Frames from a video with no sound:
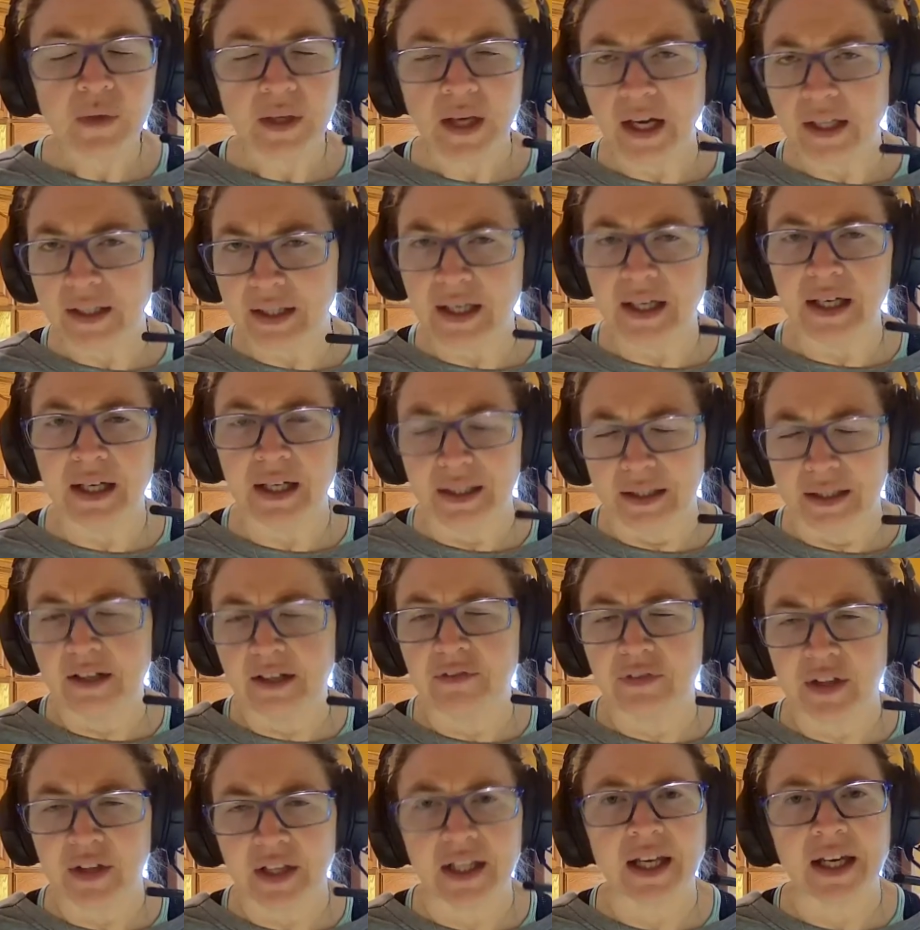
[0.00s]
like enough
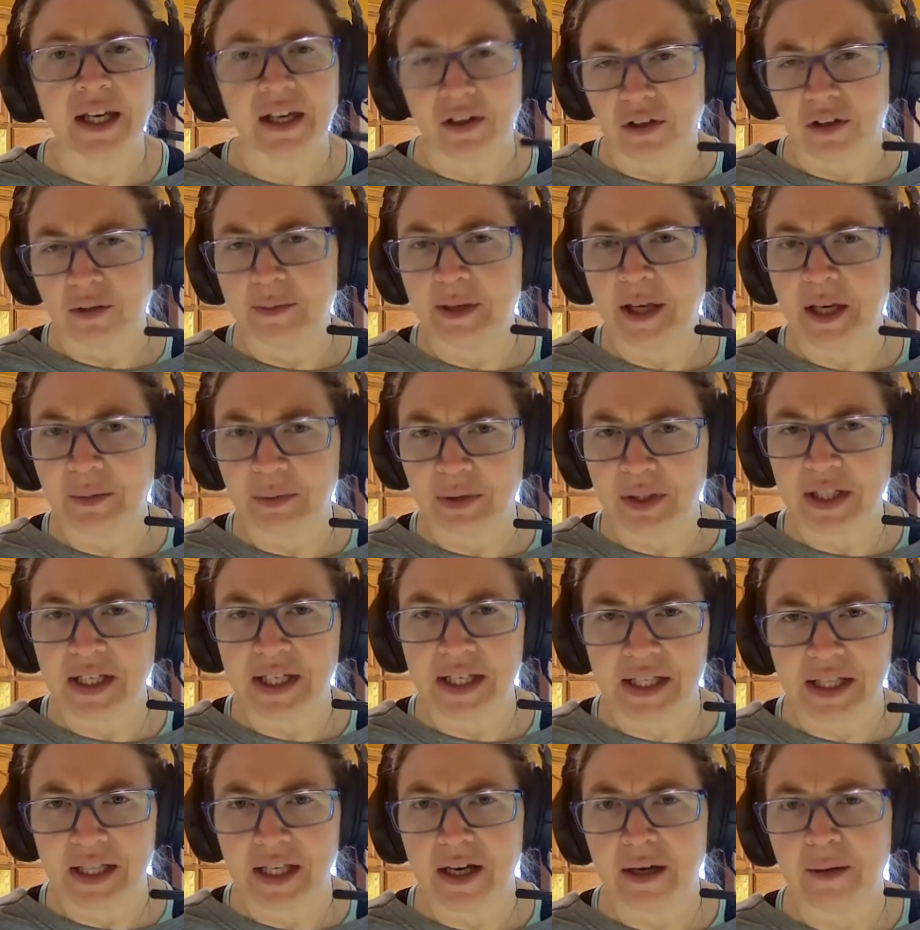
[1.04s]
that like I'll be able to
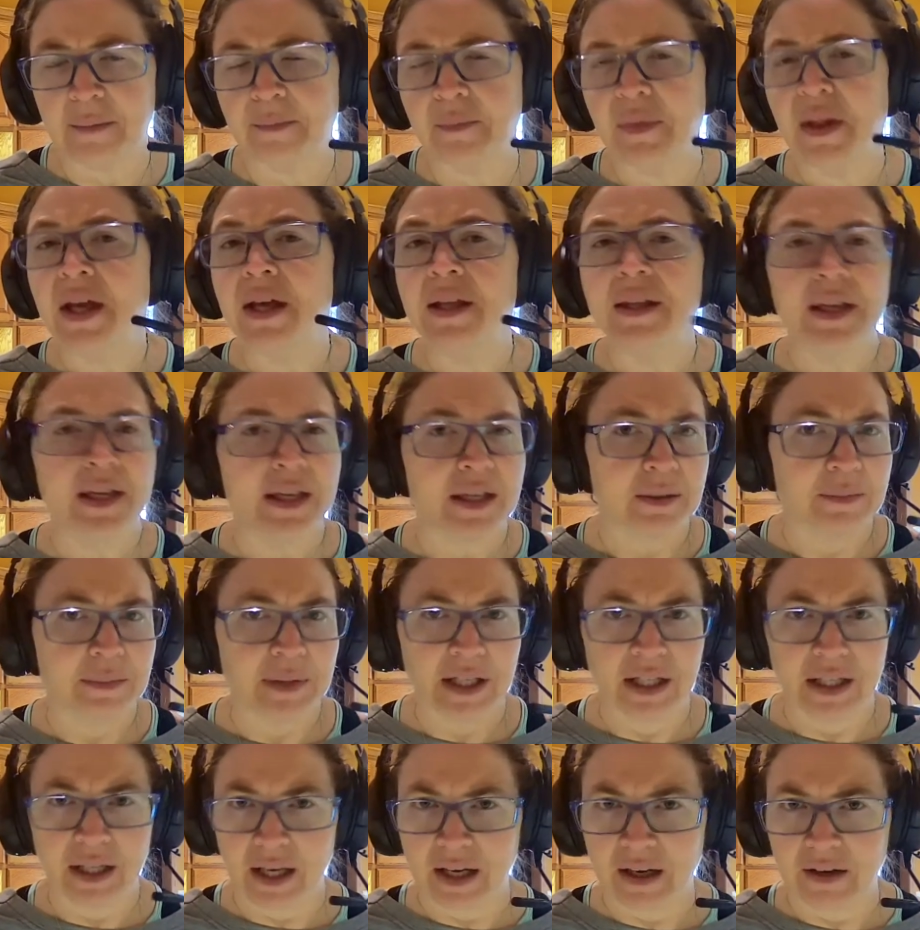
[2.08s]
eat them. They can
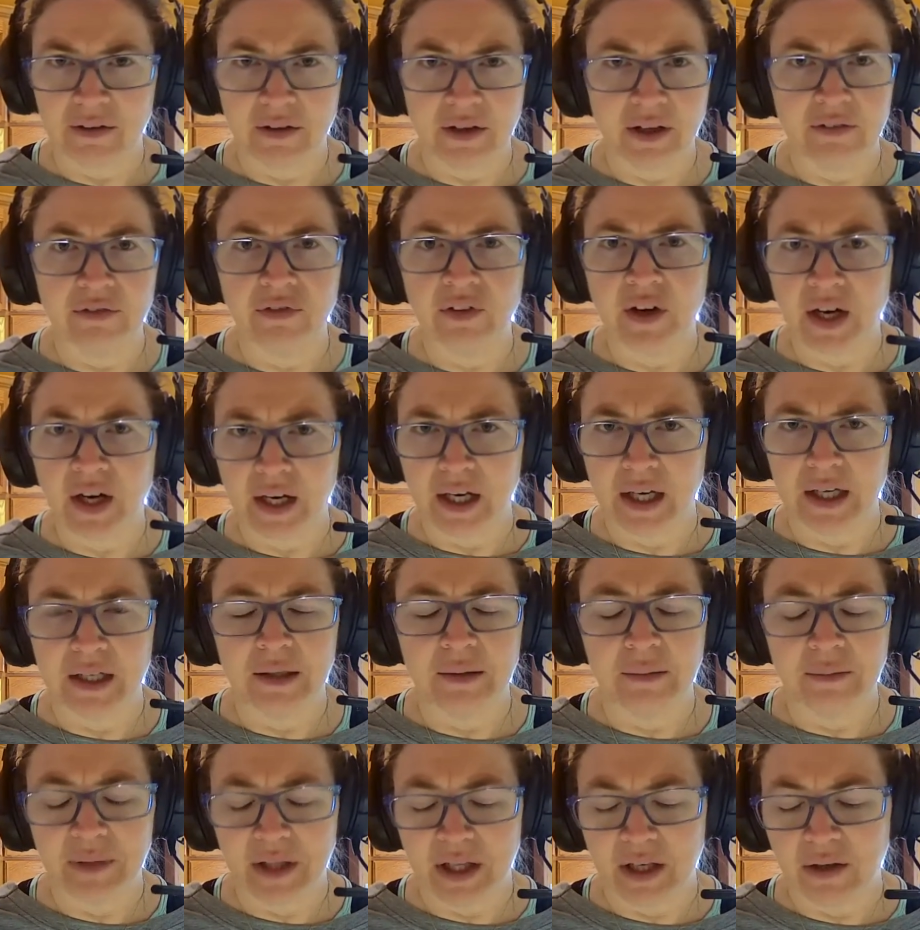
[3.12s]
be like a
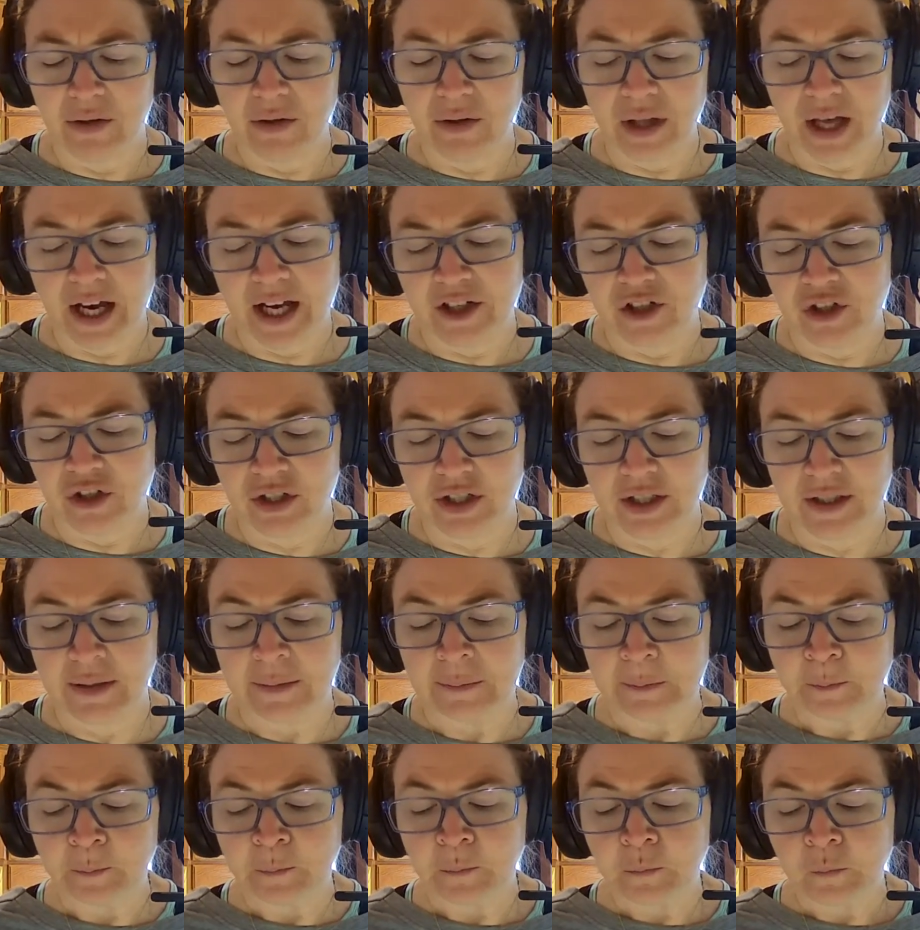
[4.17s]
fine meal. I just
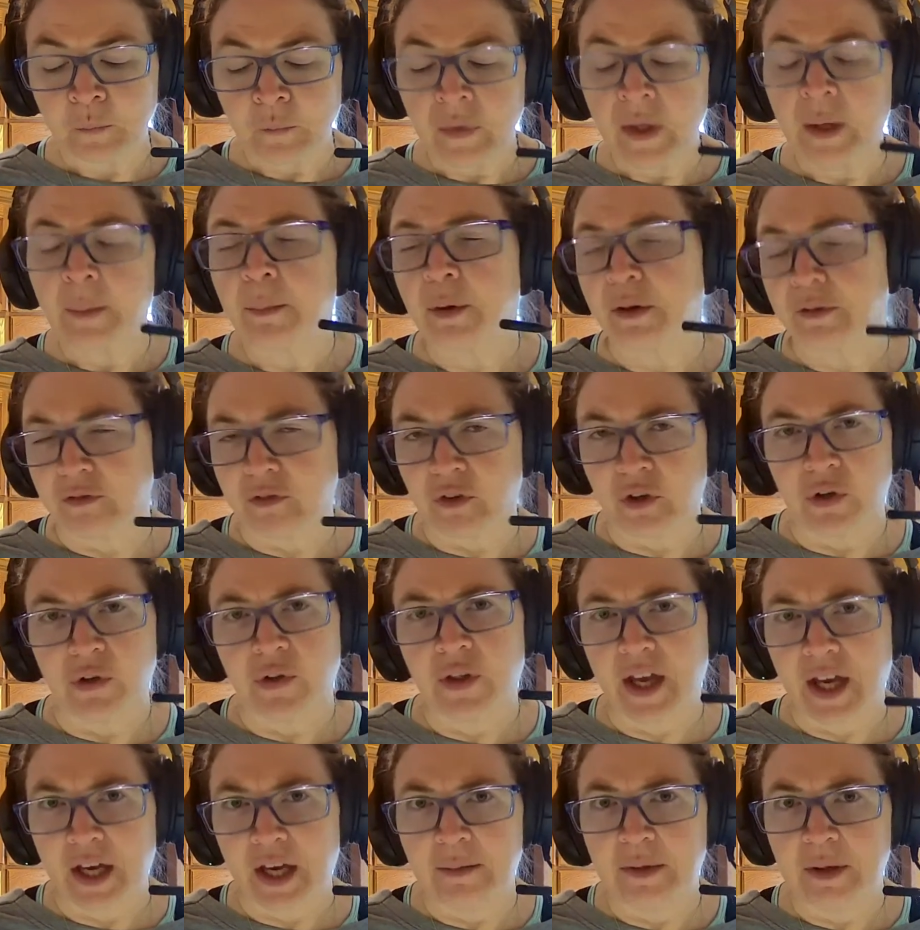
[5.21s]
prefer
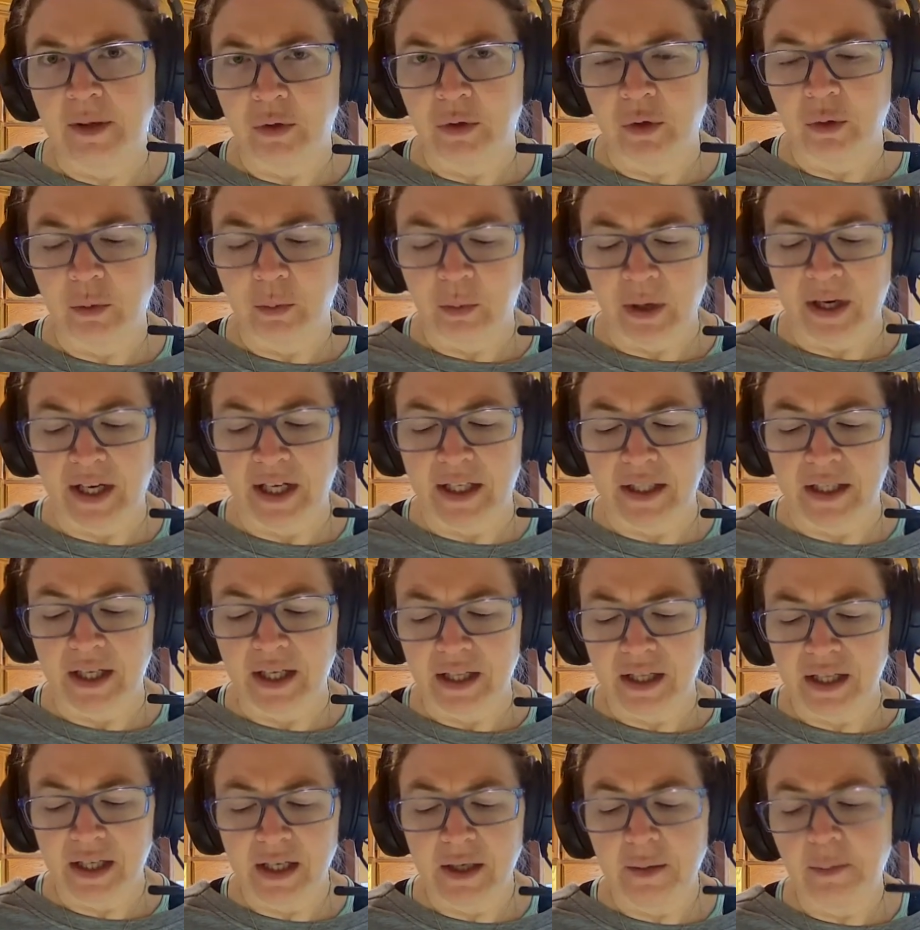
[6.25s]
the Amy Lou brand, I
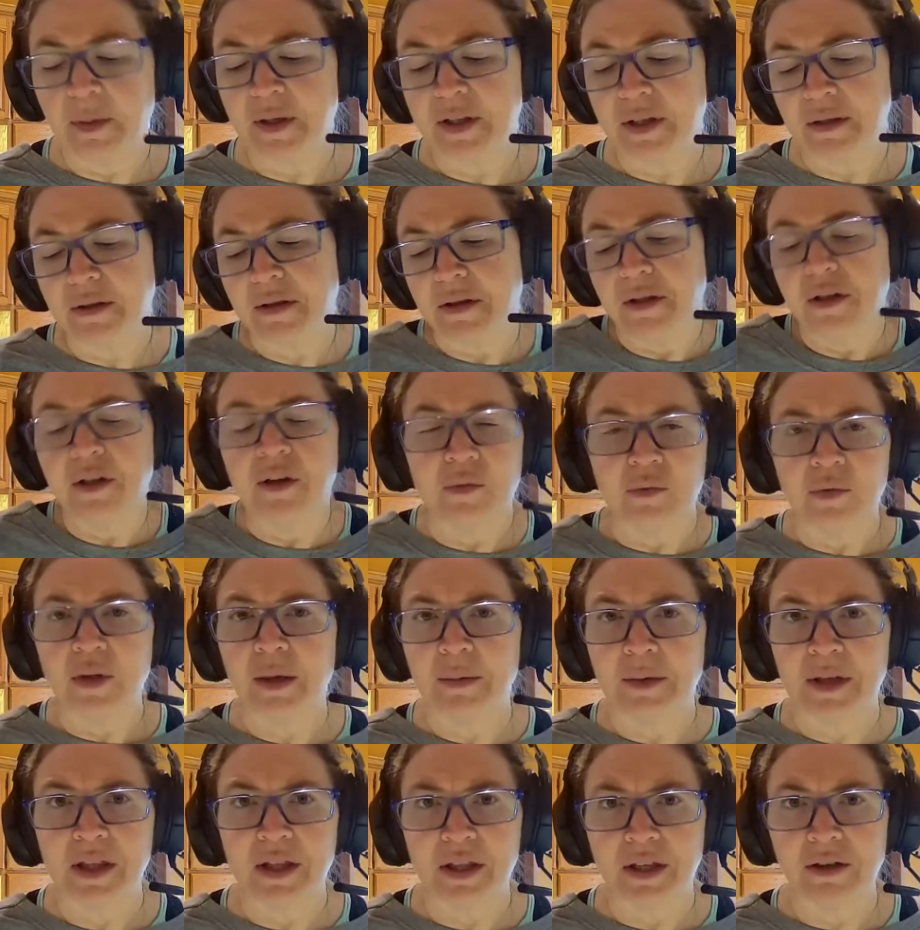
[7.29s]
think, but I
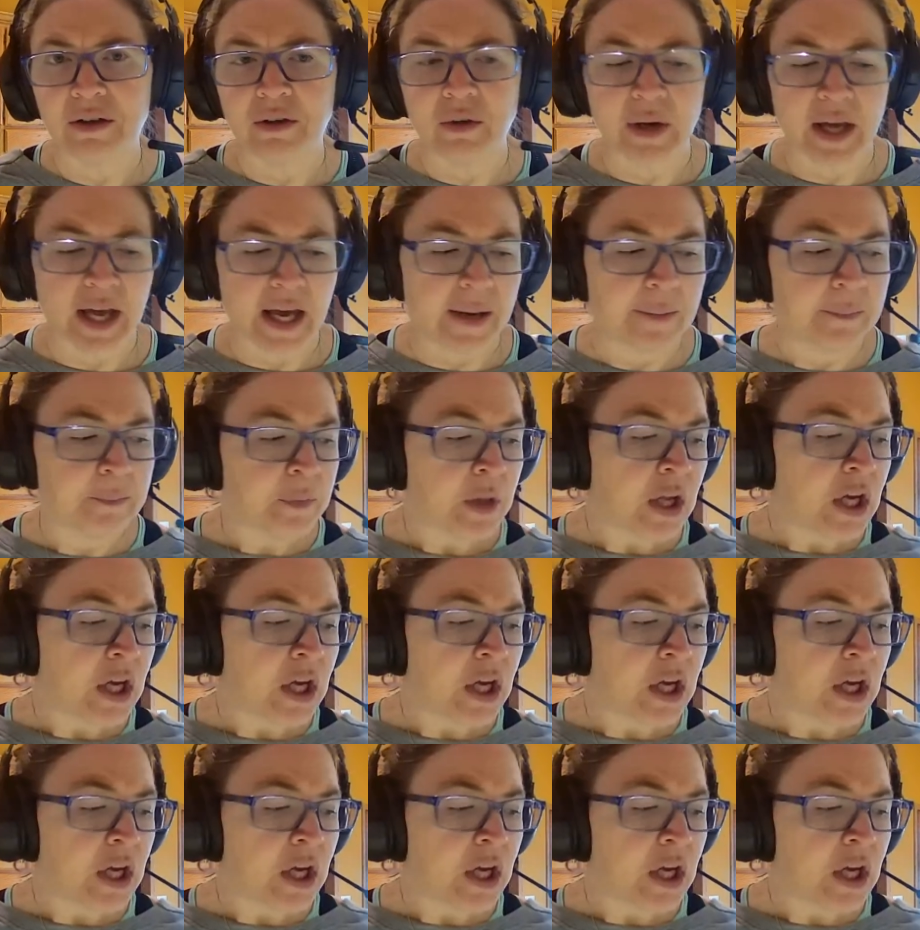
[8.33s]
mean, they're okay.